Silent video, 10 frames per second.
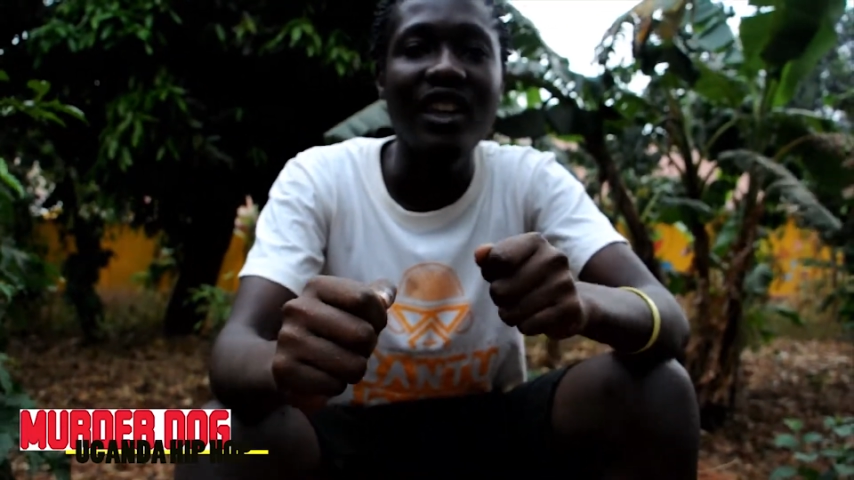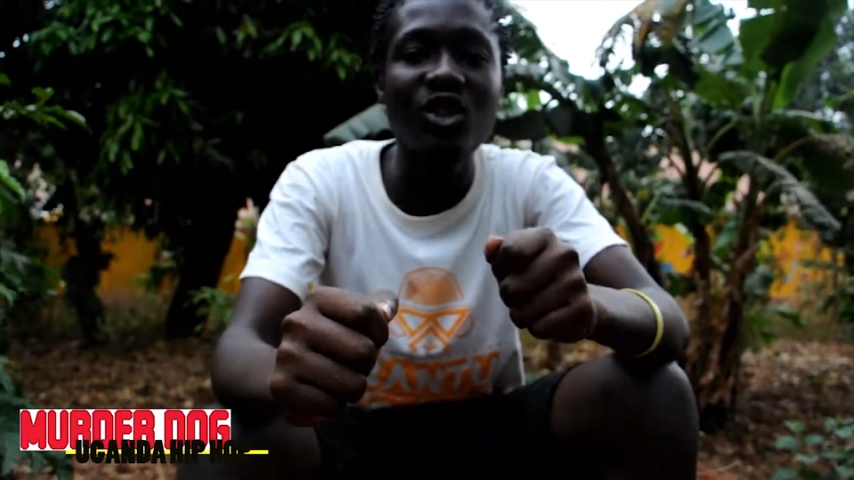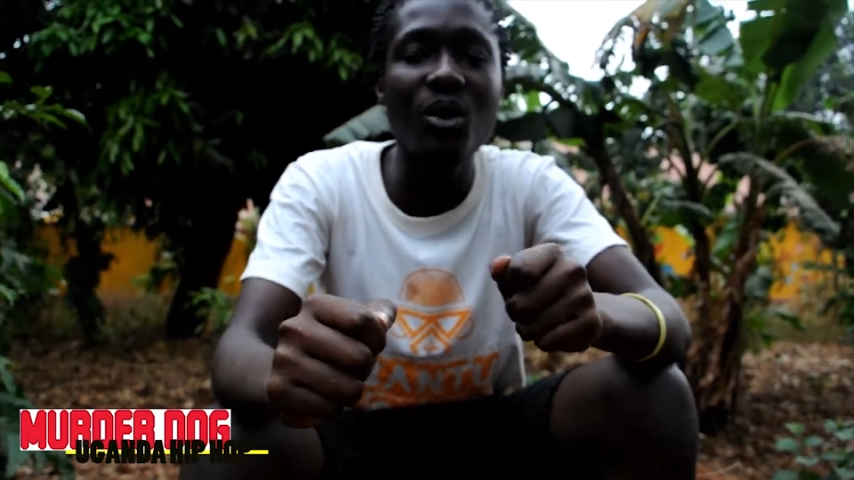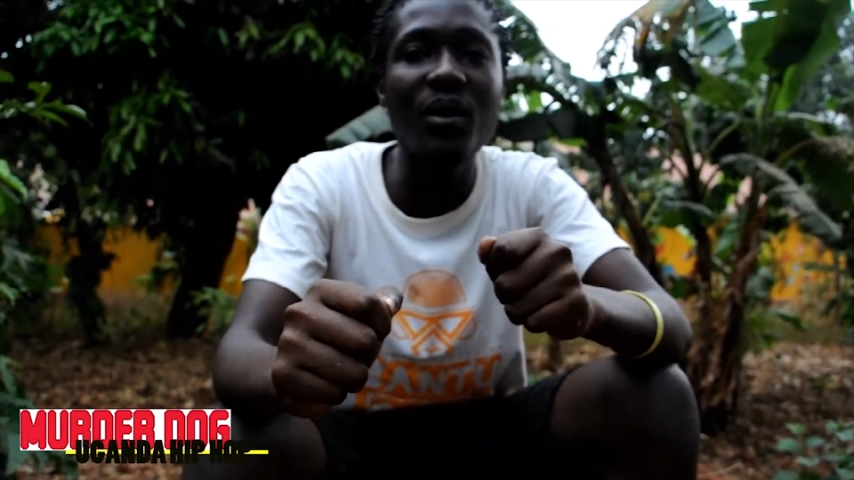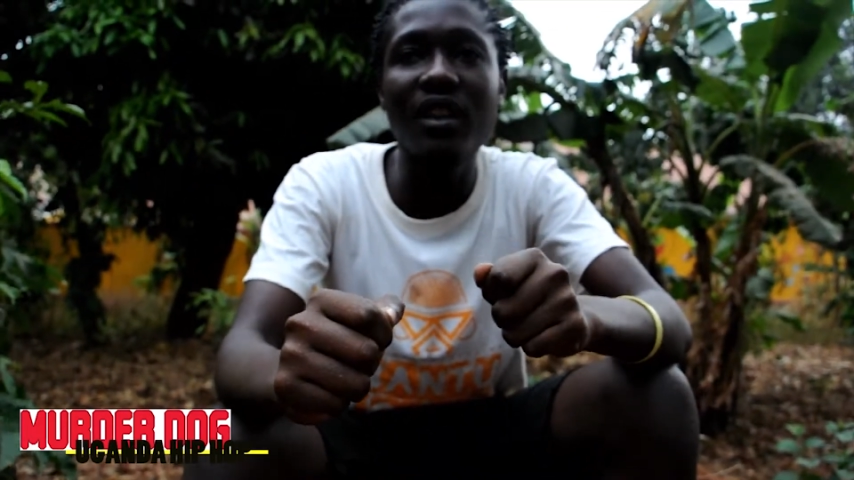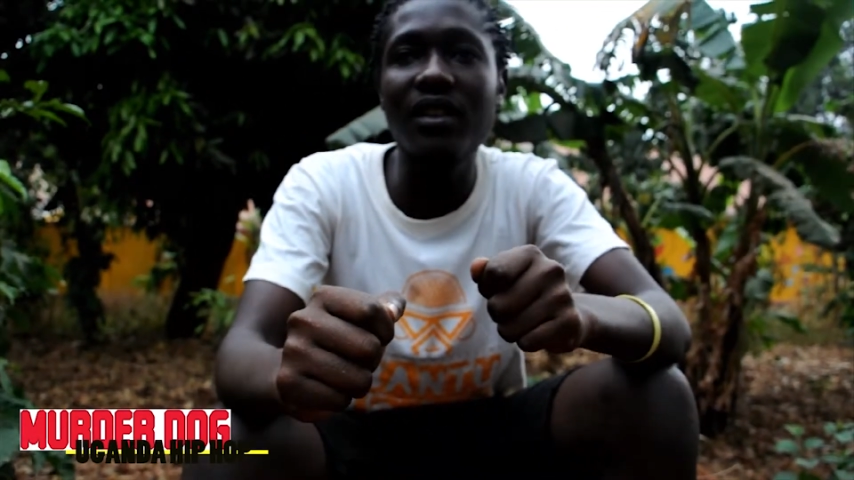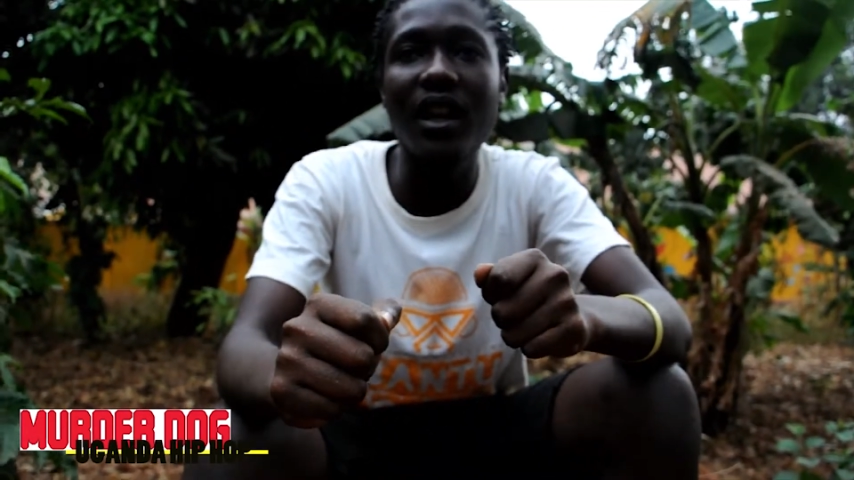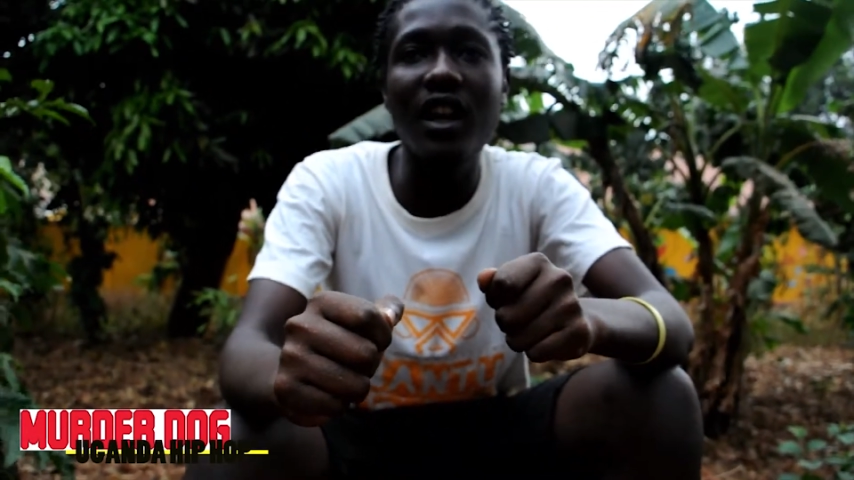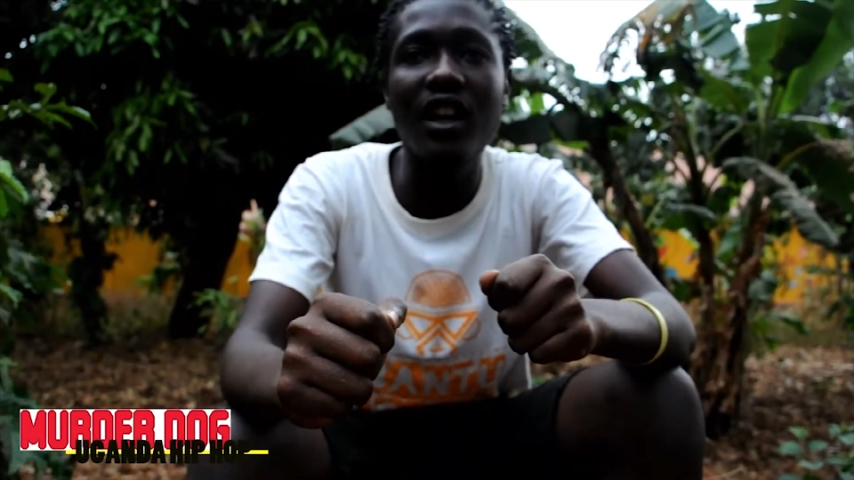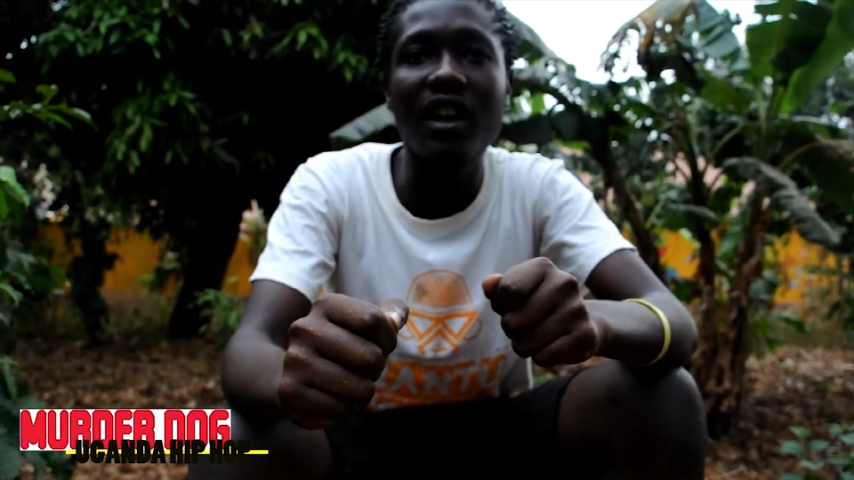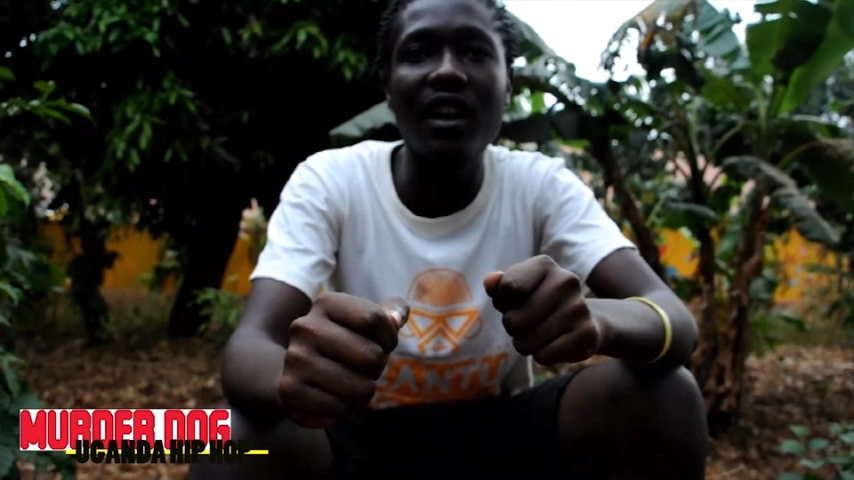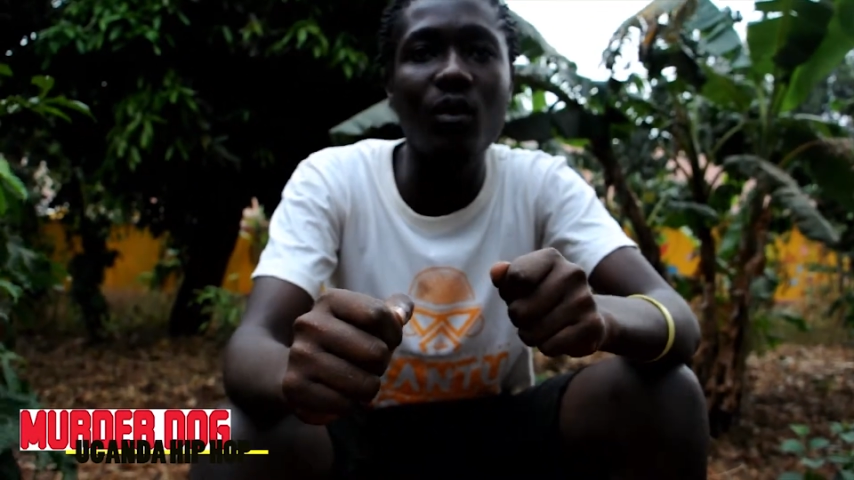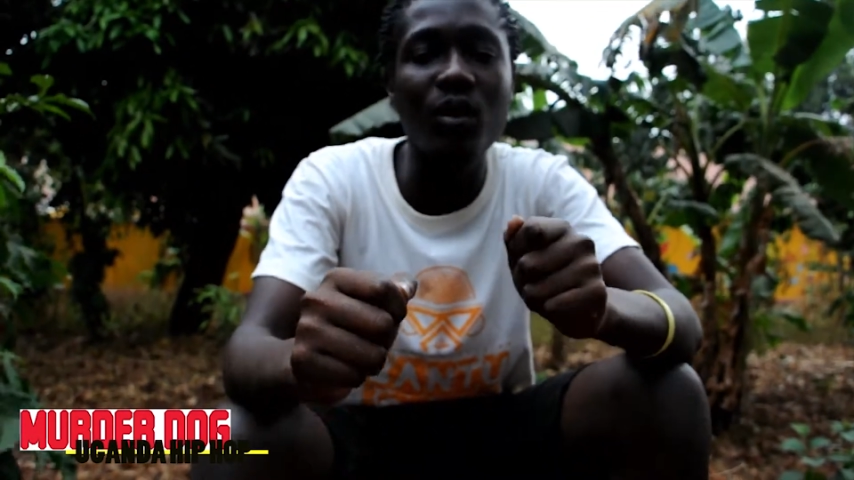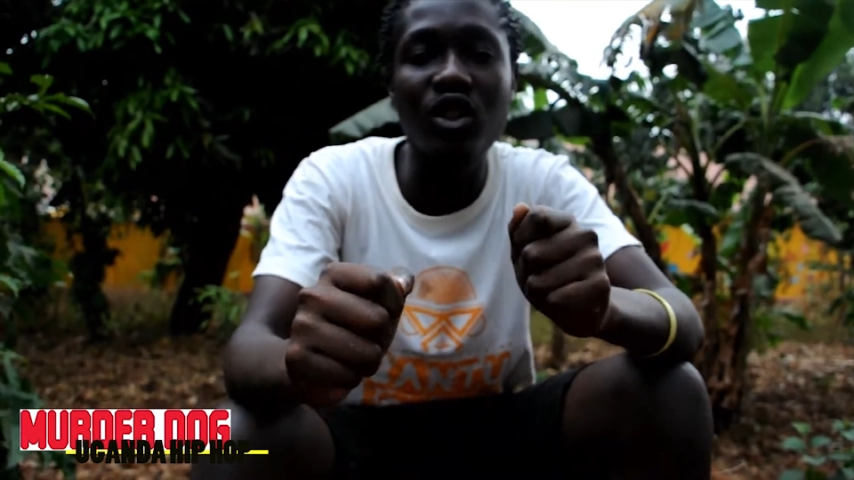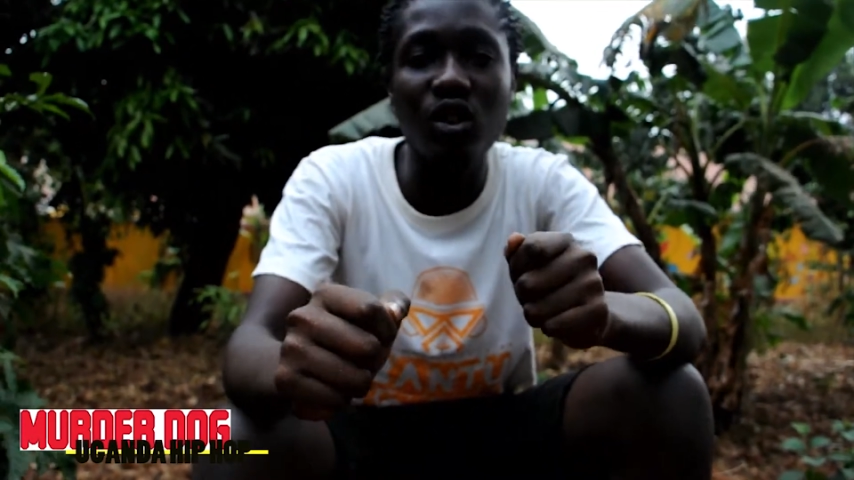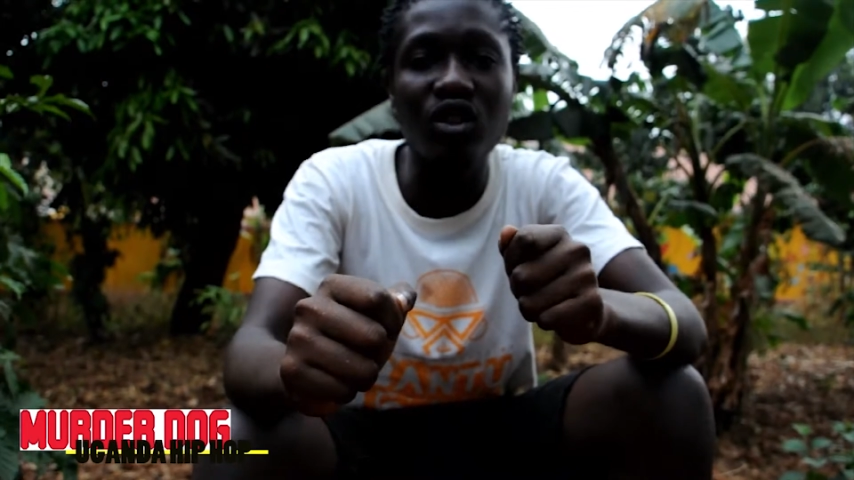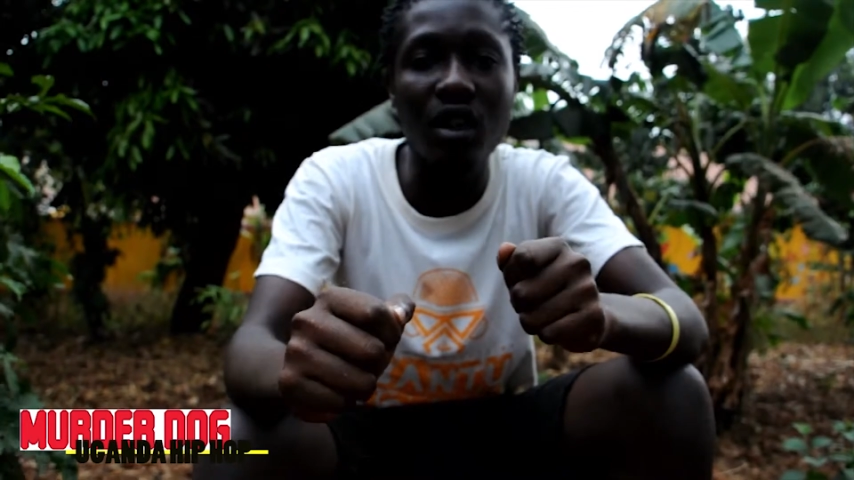during the ritual